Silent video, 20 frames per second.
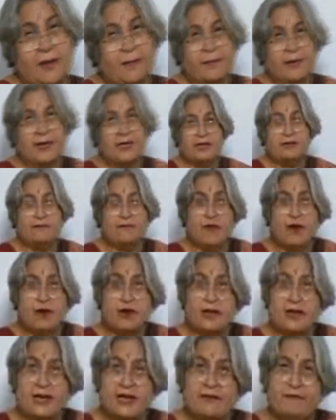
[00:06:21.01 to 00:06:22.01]
But
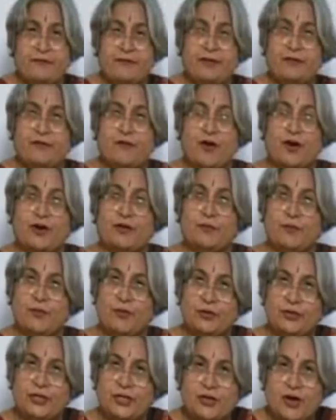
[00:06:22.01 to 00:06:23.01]
what if we want
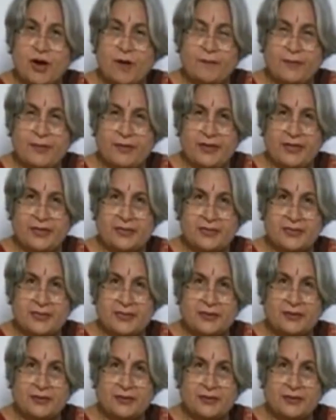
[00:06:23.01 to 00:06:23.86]
both the components?